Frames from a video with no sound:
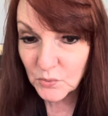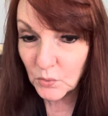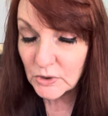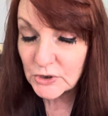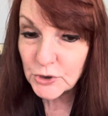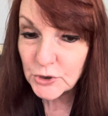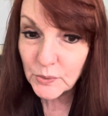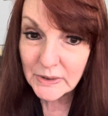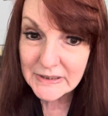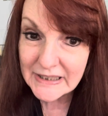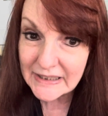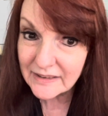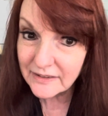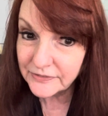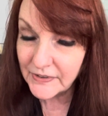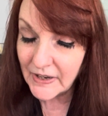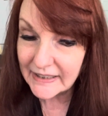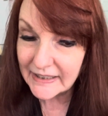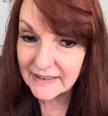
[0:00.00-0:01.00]
once you
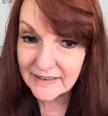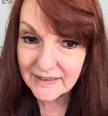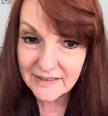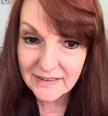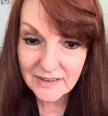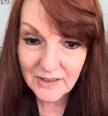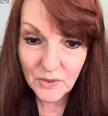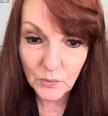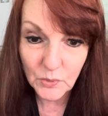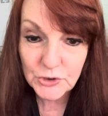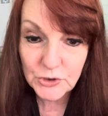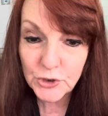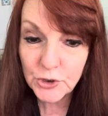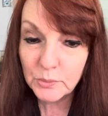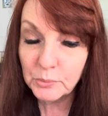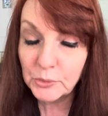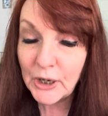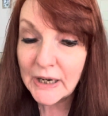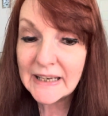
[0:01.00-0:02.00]
identify it, once you
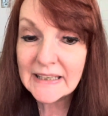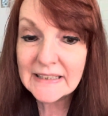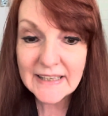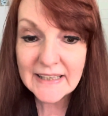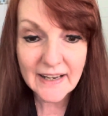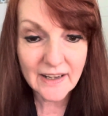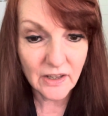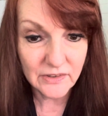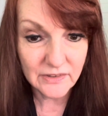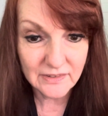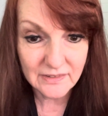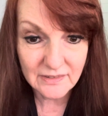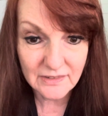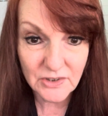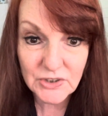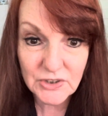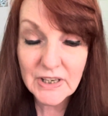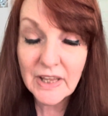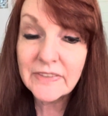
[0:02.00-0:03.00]
break it down,
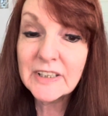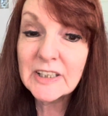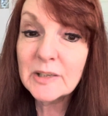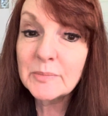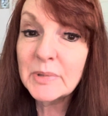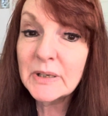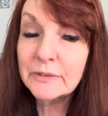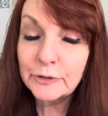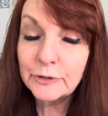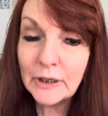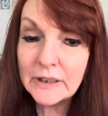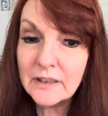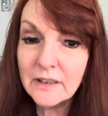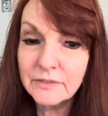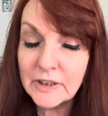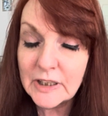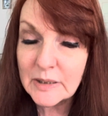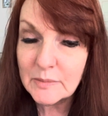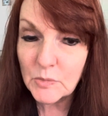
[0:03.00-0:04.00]
there's nothing to be afraid
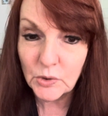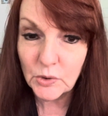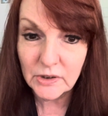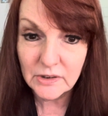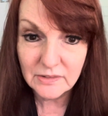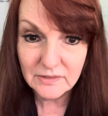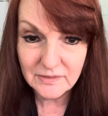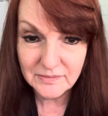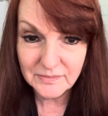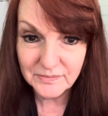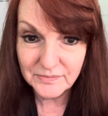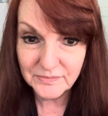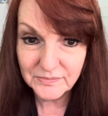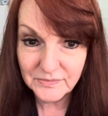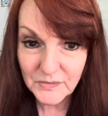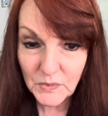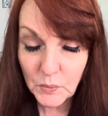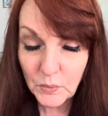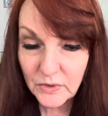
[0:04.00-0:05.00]
of anymore.
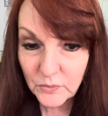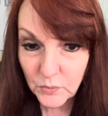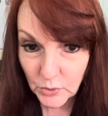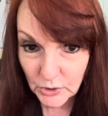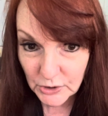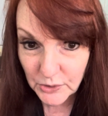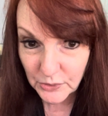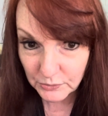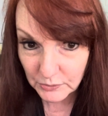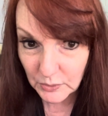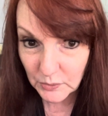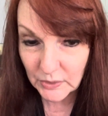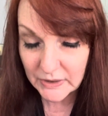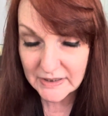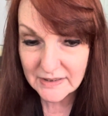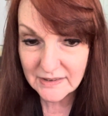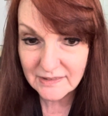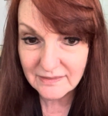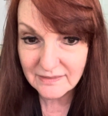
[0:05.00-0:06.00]
We've worked through
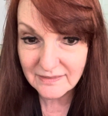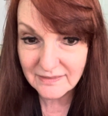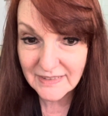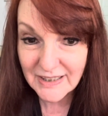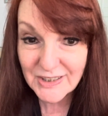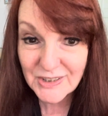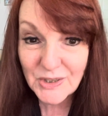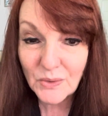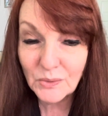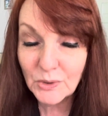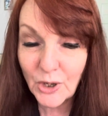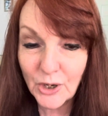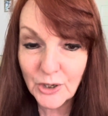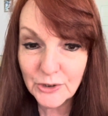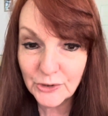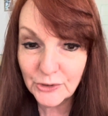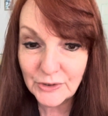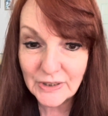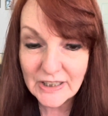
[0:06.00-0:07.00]
it. It's no
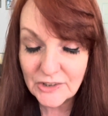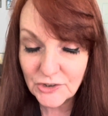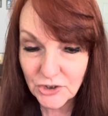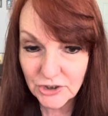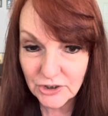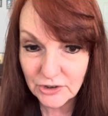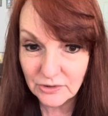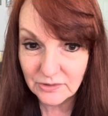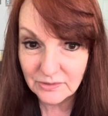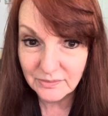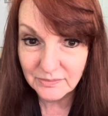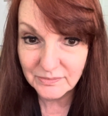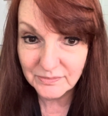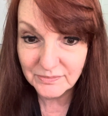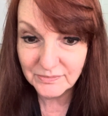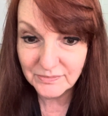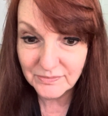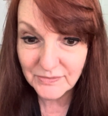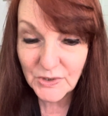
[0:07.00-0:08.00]
longer an issue.
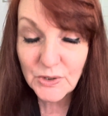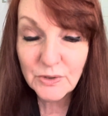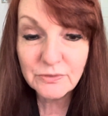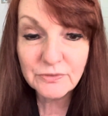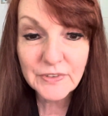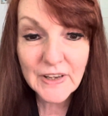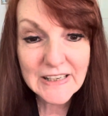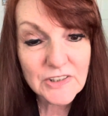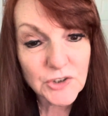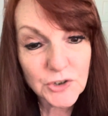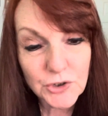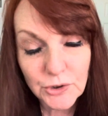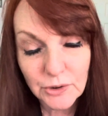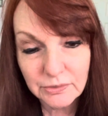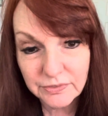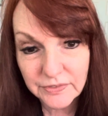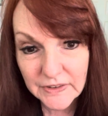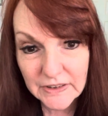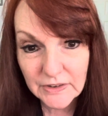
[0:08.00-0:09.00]
You faced your
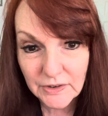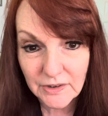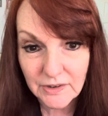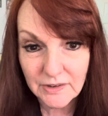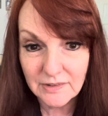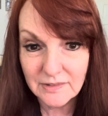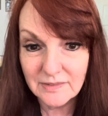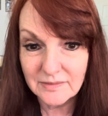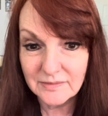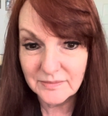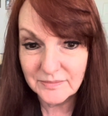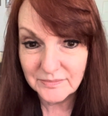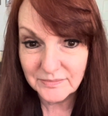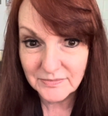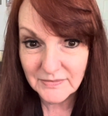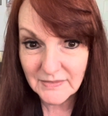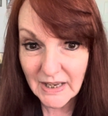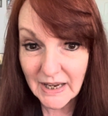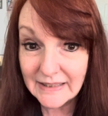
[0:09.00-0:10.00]
fear,
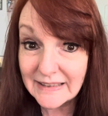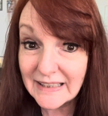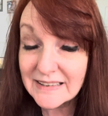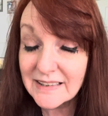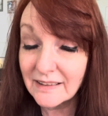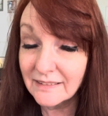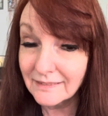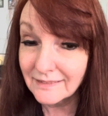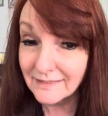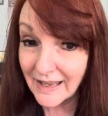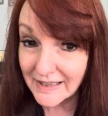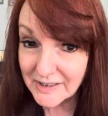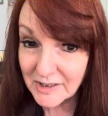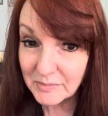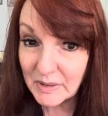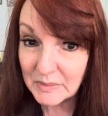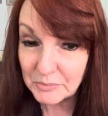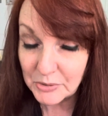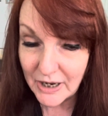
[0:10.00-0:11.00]
and that's a lot to
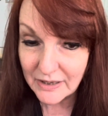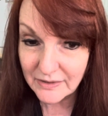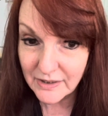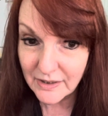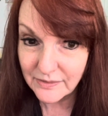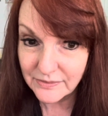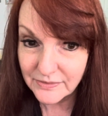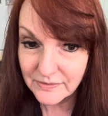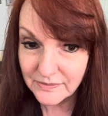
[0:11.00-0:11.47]
be proud of.